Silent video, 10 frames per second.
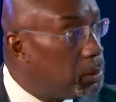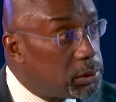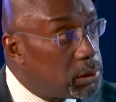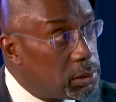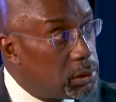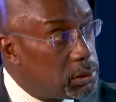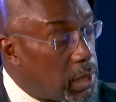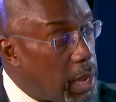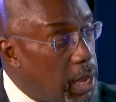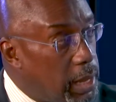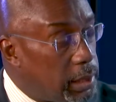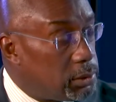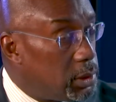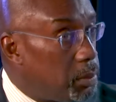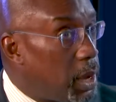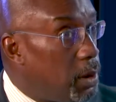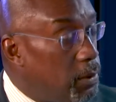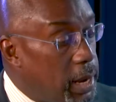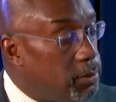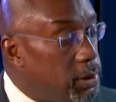businesses that actually pay
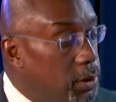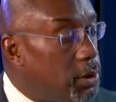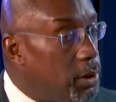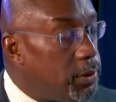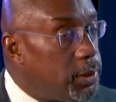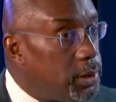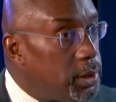what I would call